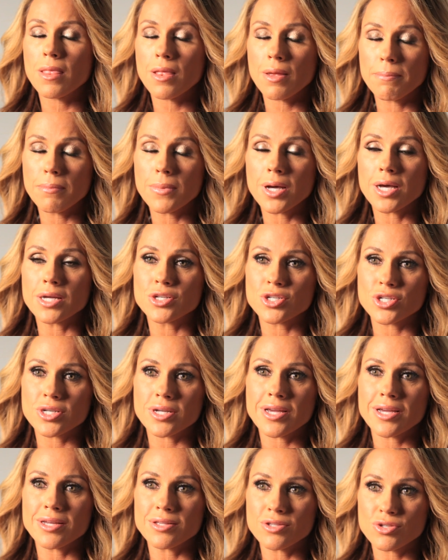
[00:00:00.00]
much.
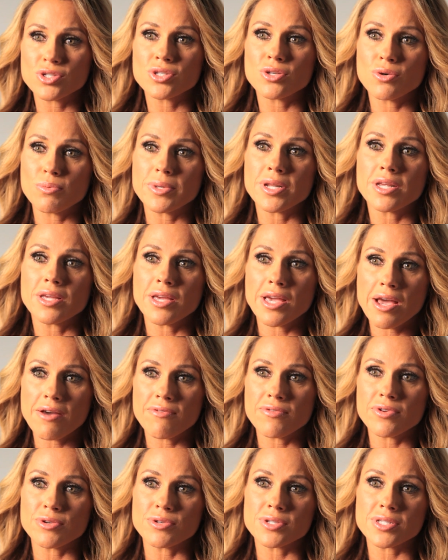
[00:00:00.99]
There's so many
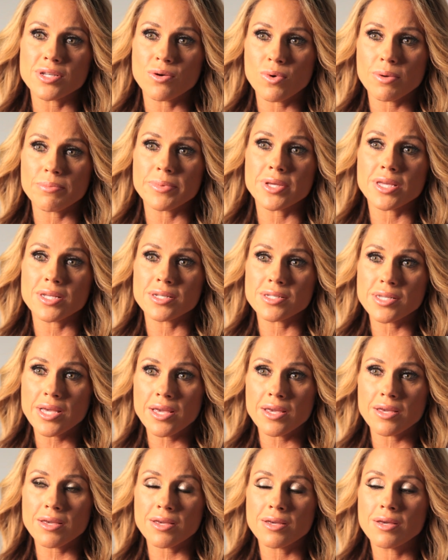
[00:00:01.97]
avenues that women can
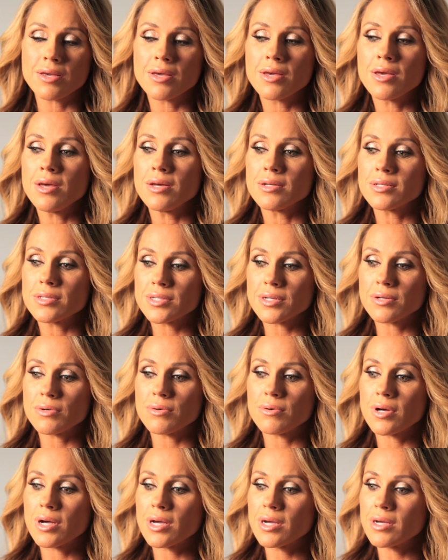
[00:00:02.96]
take.
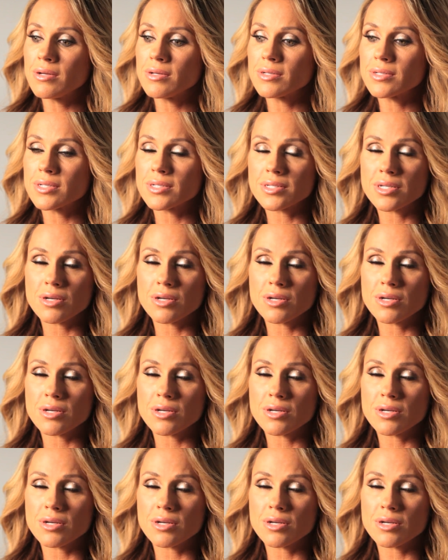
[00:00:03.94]
So I always just